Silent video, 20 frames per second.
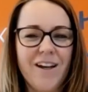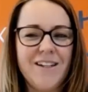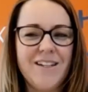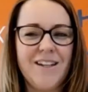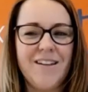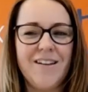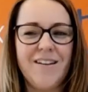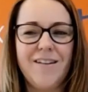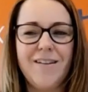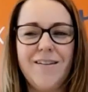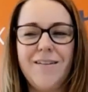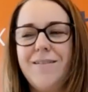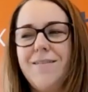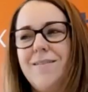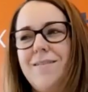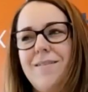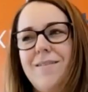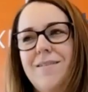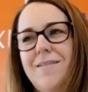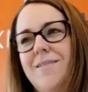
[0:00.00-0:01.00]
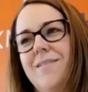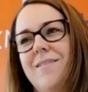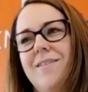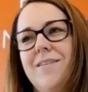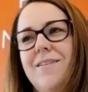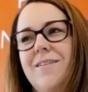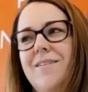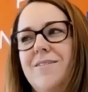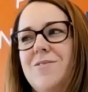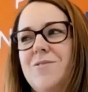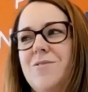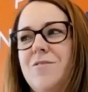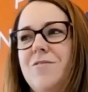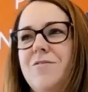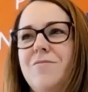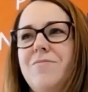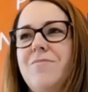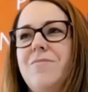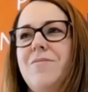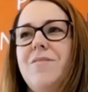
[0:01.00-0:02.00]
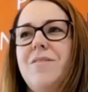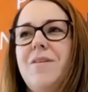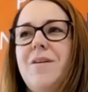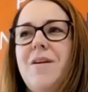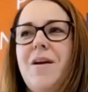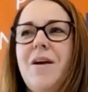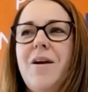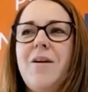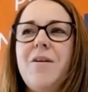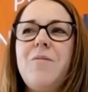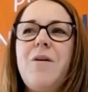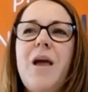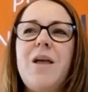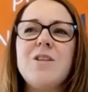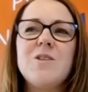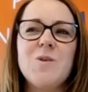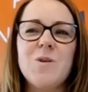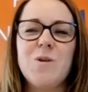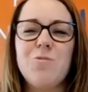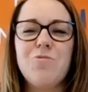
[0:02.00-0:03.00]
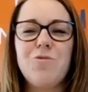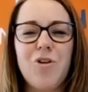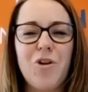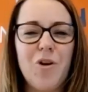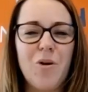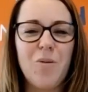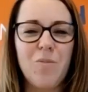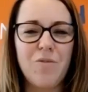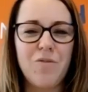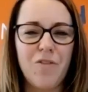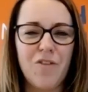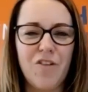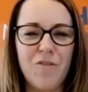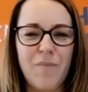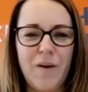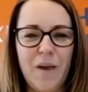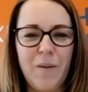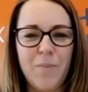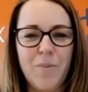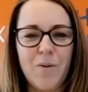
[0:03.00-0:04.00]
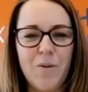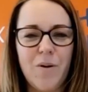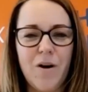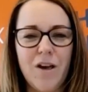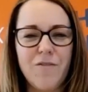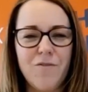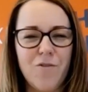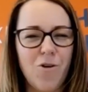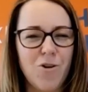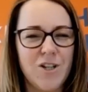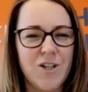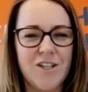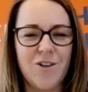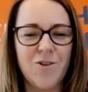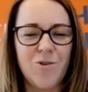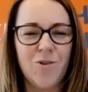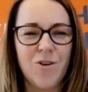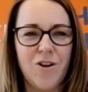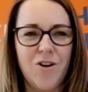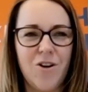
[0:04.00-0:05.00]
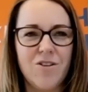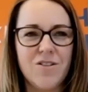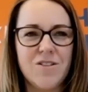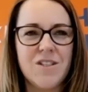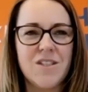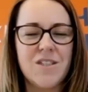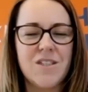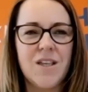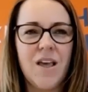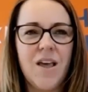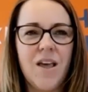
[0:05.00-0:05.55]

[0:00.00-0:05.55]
I didn't sort of enter a room full of people. I avoided it at all costs,